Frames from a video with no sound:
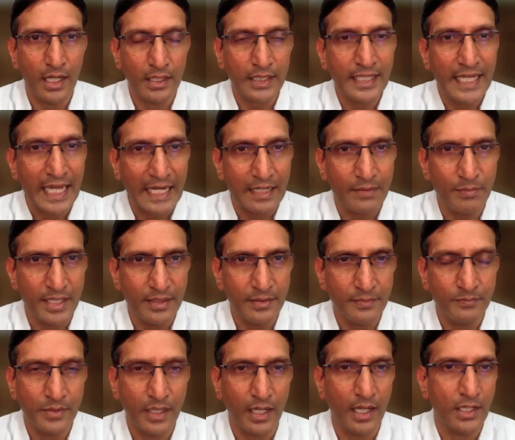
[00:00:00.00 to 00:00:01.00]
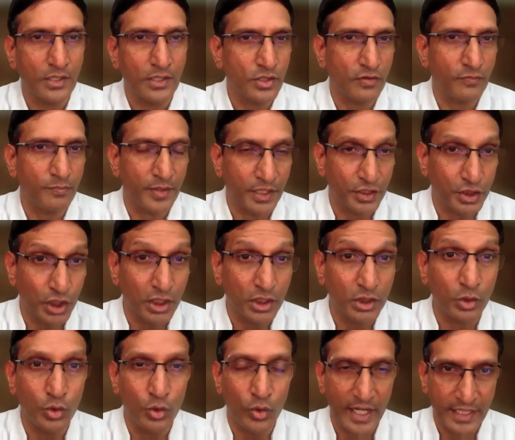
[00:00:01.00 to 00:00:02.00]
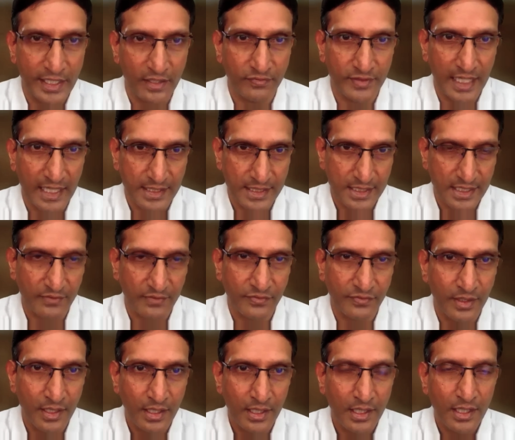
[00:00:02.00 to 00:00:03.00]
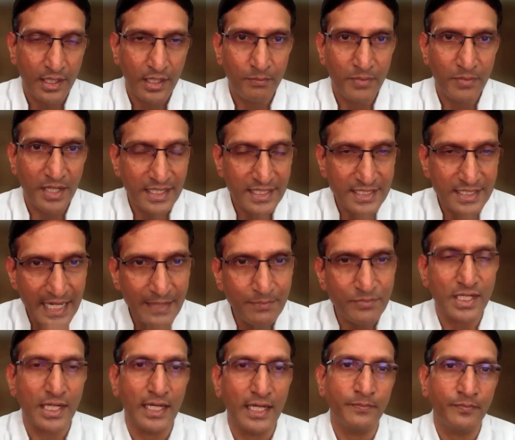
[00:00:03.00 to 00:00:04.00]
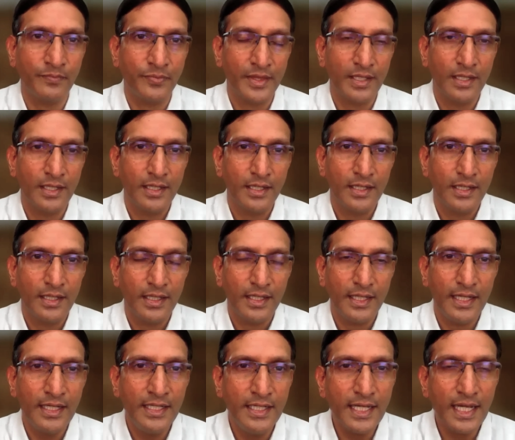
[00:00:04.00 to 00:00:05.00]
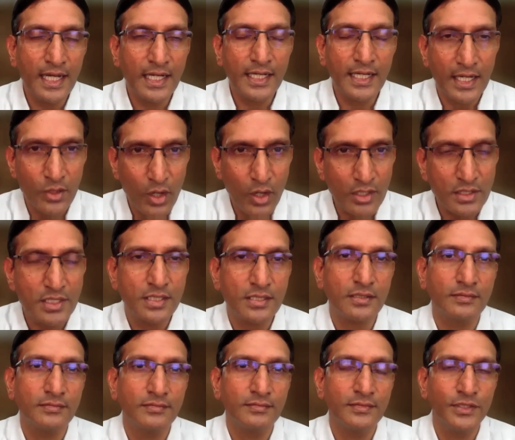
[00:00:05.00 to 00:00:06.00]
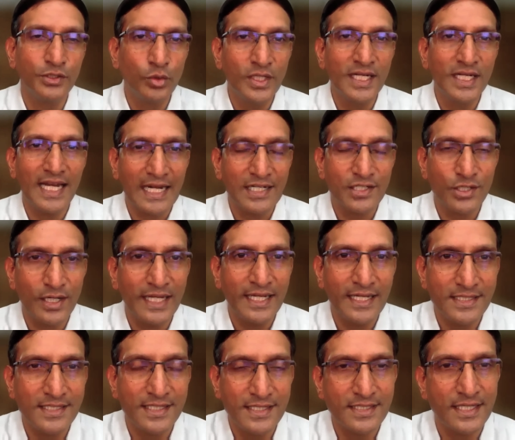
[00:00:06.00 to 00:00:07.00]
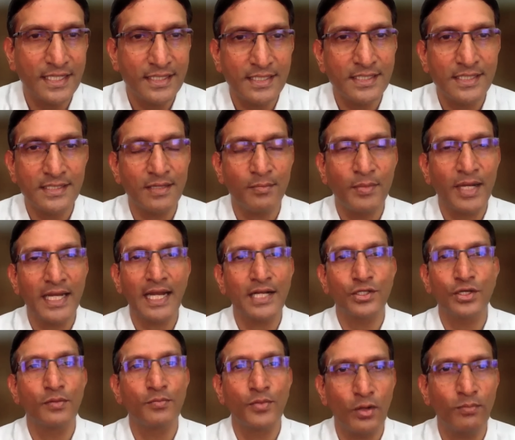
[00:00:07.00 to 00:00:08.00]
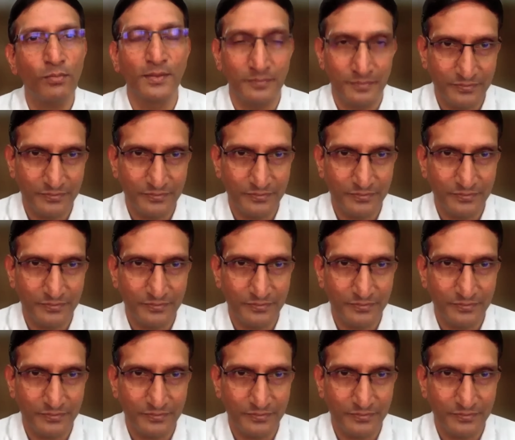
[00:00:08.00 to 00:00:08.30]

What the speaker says: can be sort of pressured to do any of that stuff. But at the same time, India cannot unilaterally insist that this is a bilateral problem.